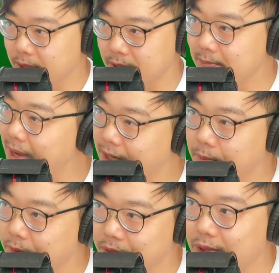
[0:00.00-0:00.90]
just make
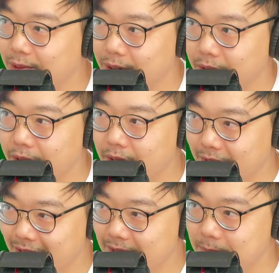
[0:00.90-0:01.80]
up a story.
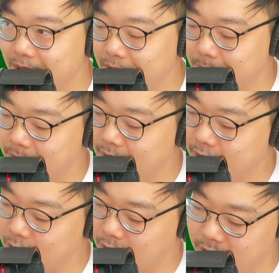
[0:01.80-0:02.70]
Let's make up the
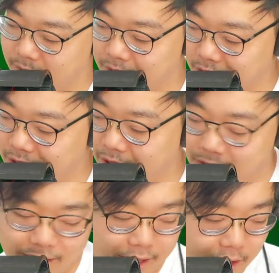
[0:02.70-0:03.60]
story of Jake.
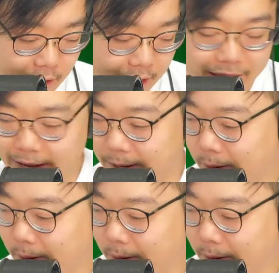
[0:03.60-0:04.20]
Hit it.